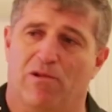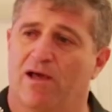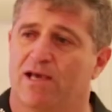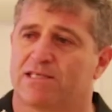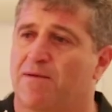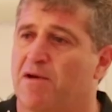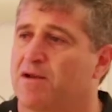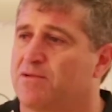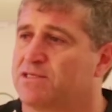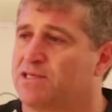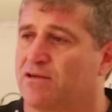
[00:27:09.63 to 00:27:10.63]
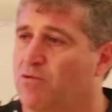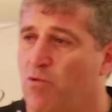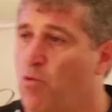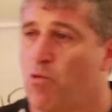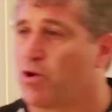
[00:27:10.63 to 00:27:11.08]
players came up to me and said, "Look,
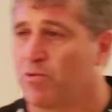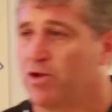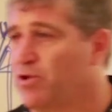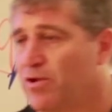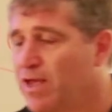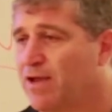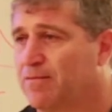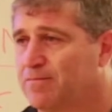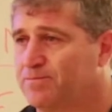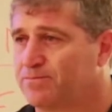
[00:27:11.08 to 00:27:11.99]
what do we do now?"